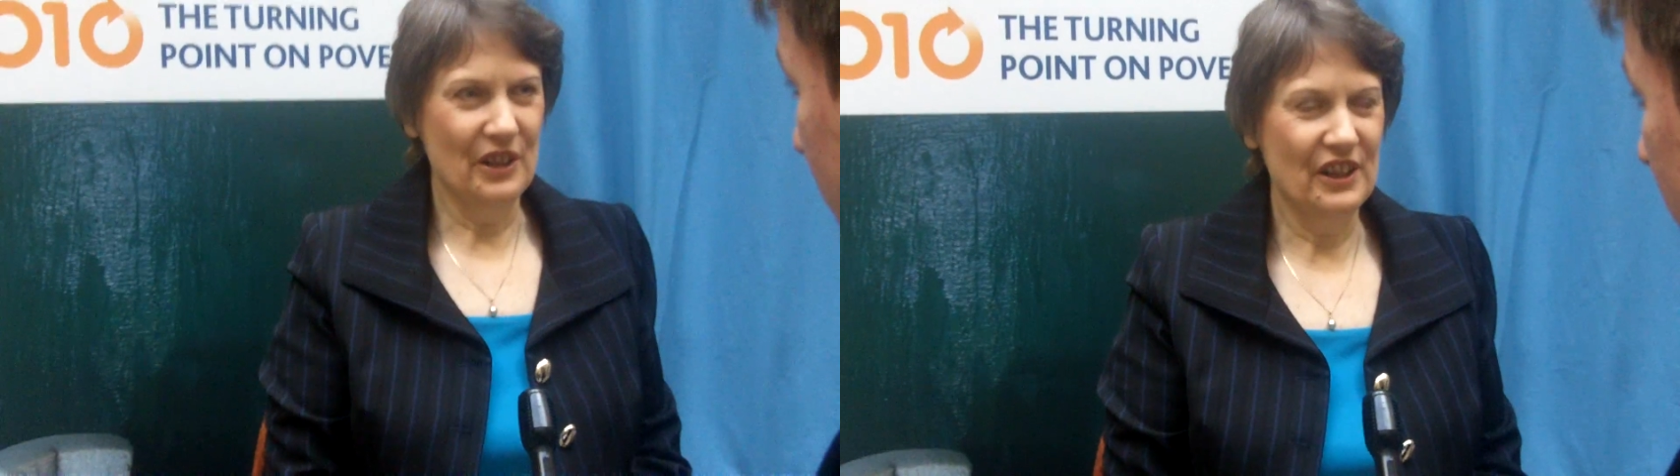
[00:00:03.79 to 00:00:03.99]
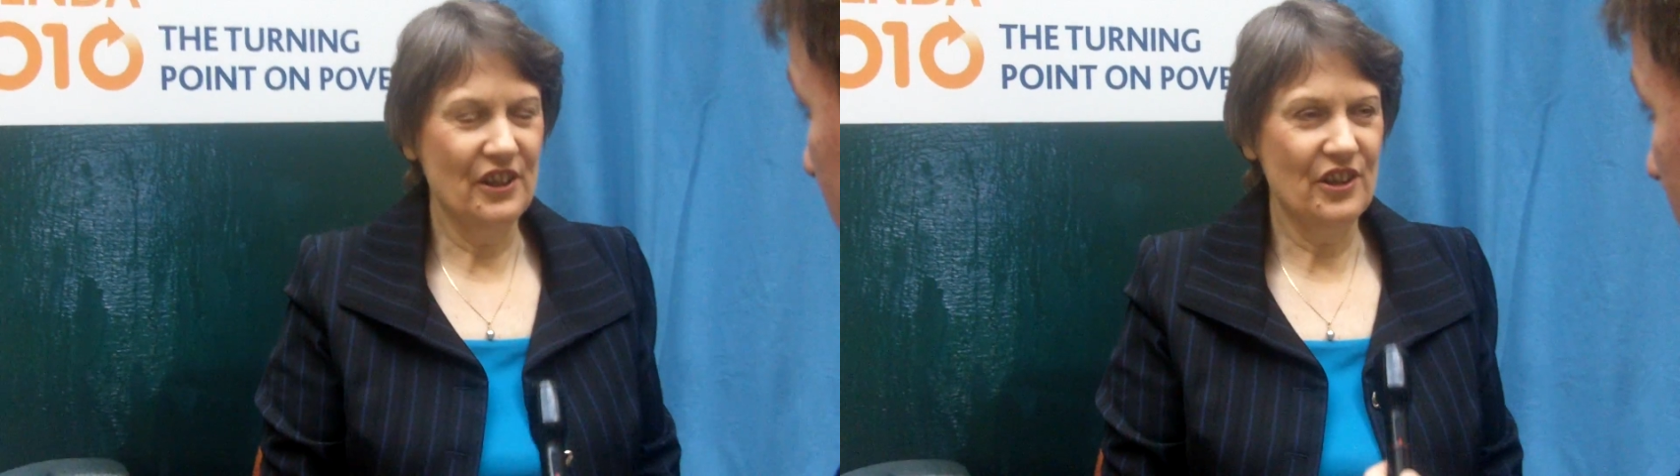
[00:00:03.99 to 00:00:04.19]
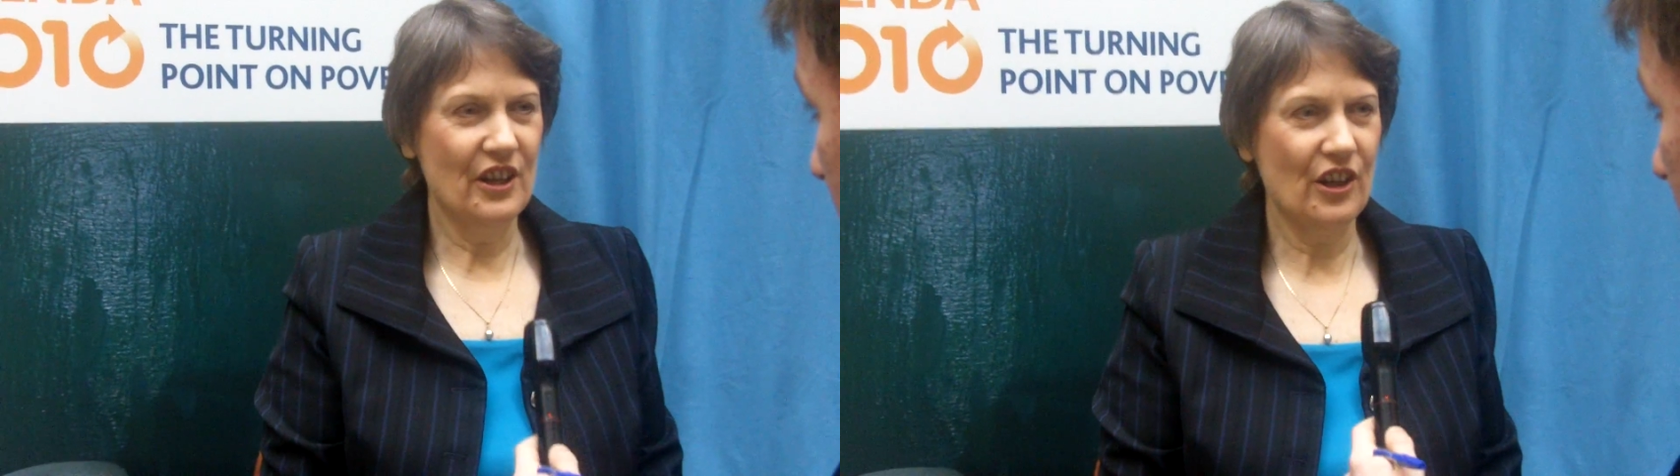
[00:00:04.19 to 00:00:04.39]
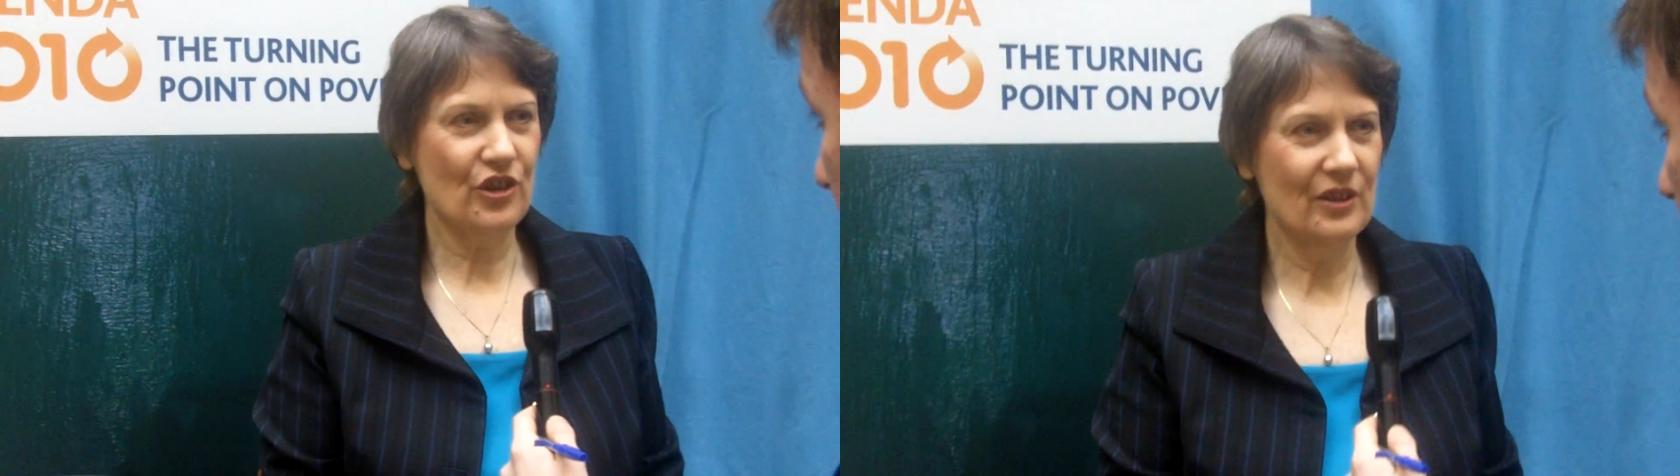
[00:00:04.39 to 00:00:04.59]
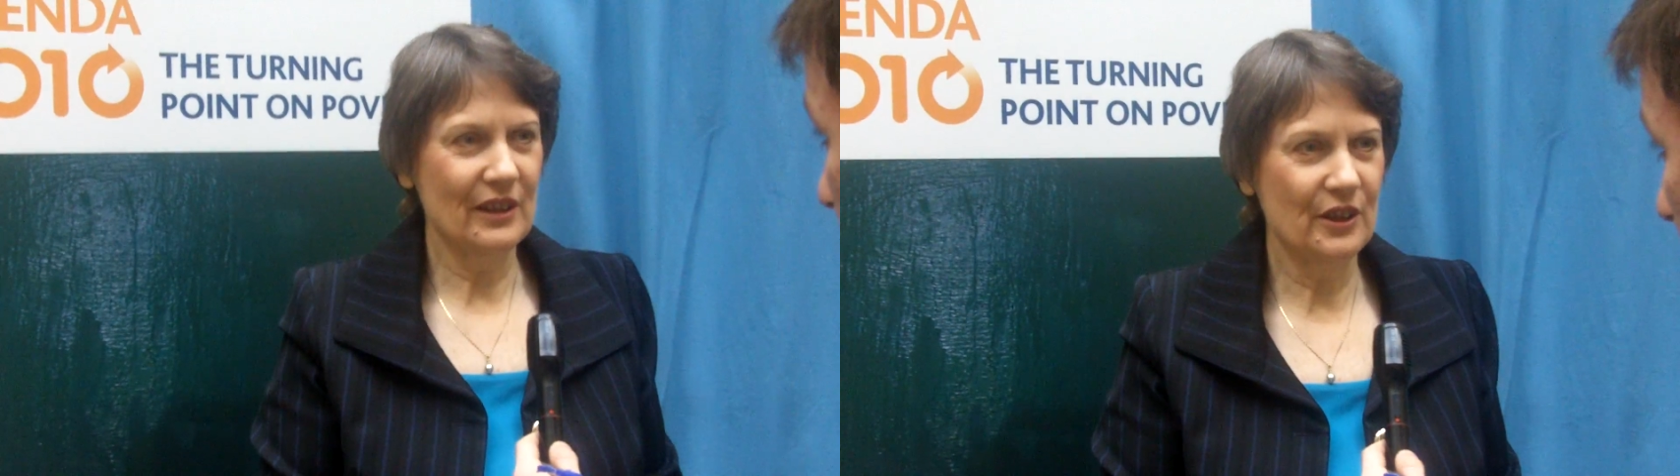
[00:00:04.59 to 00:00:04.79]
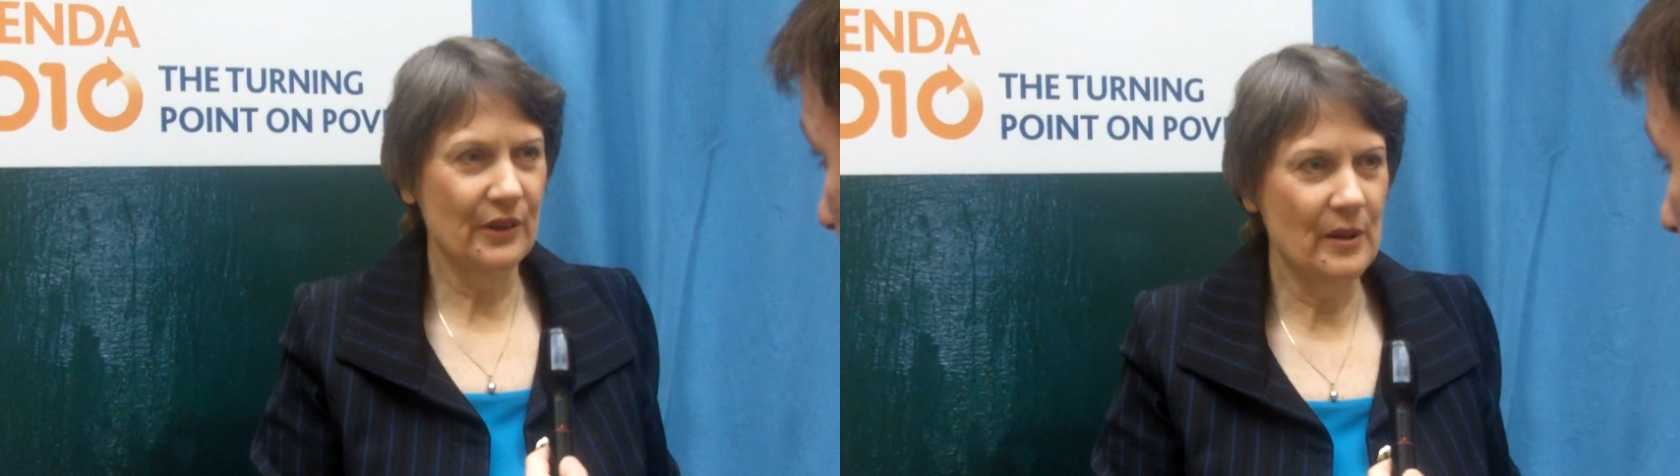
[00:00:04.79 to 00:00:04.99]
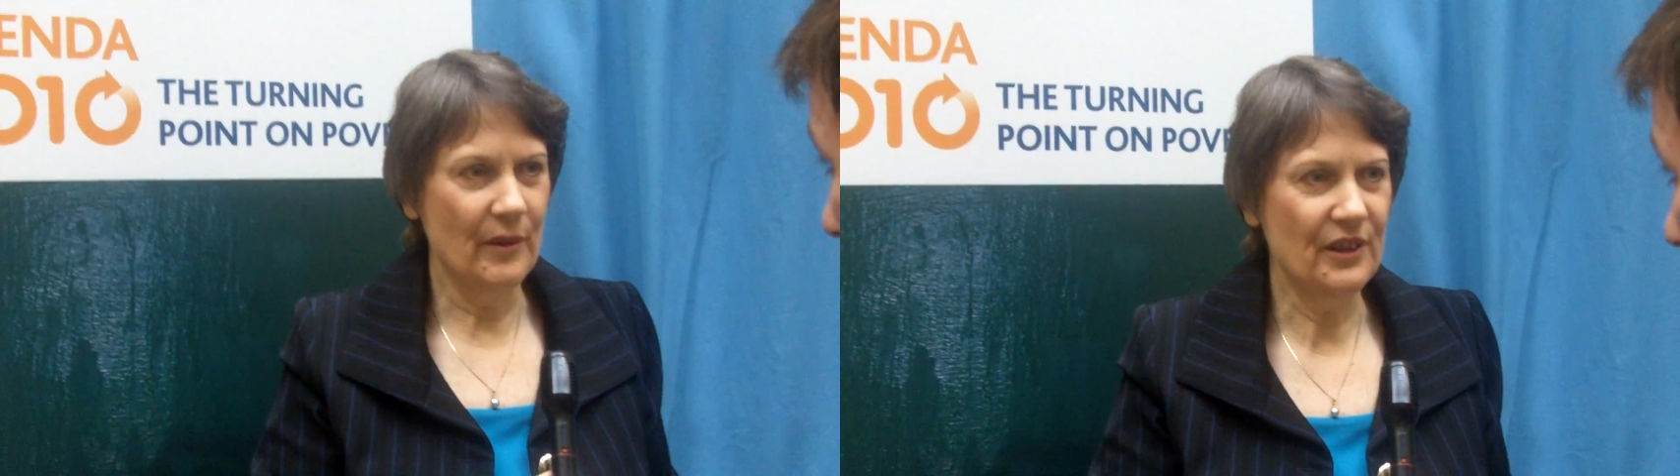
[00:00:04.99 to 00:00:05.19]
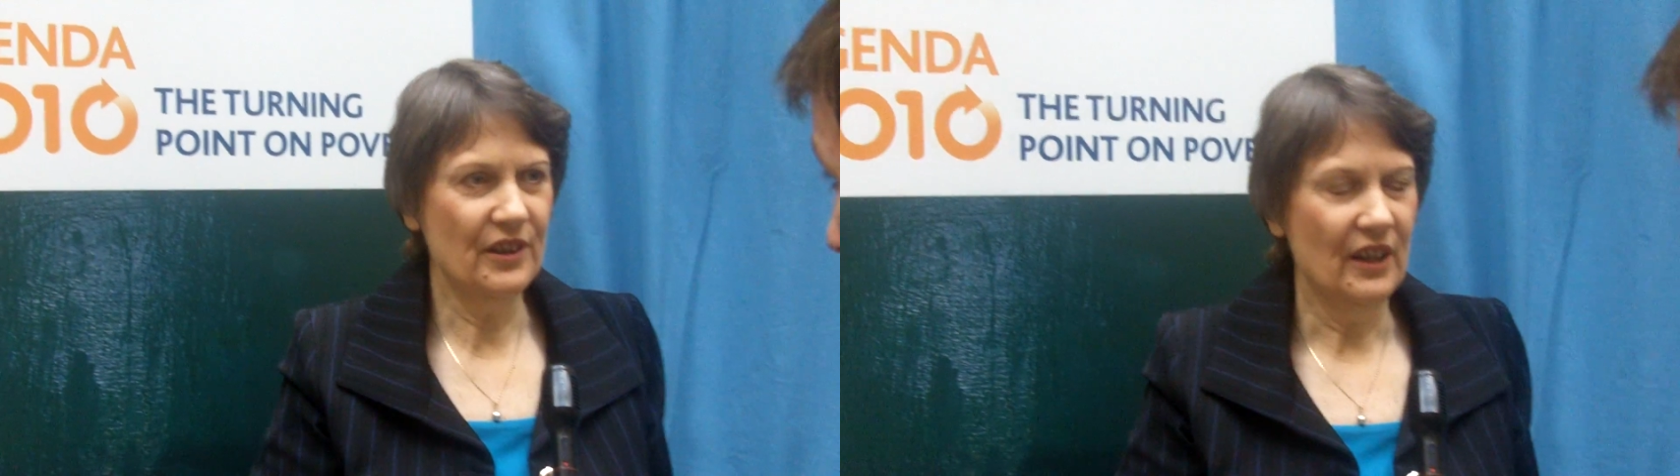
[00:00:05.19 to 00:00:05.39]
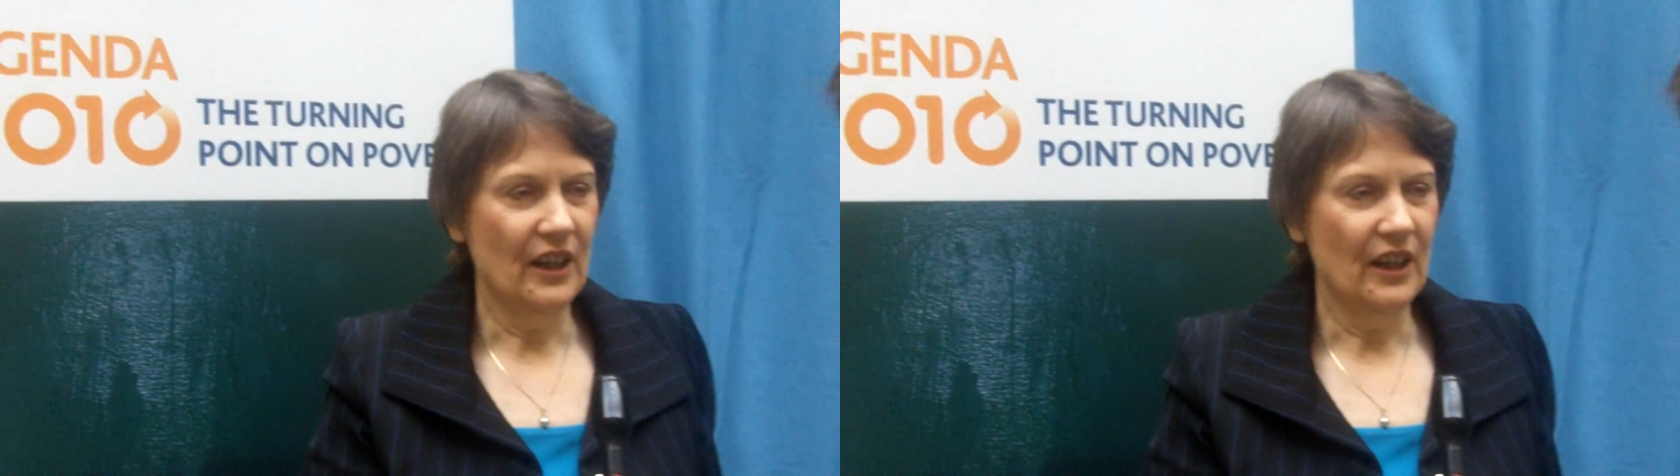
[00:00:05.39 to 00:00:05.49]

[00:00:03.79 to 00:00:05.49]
get international agreement